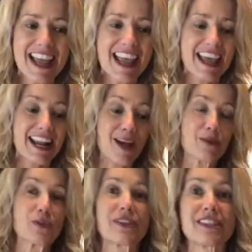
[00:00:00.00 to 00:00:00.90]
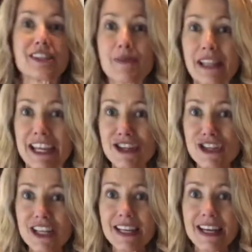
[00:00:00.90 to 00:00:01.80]
It helps with
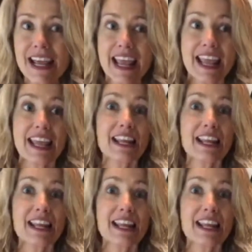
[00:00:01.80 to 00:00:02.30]
assimilation. It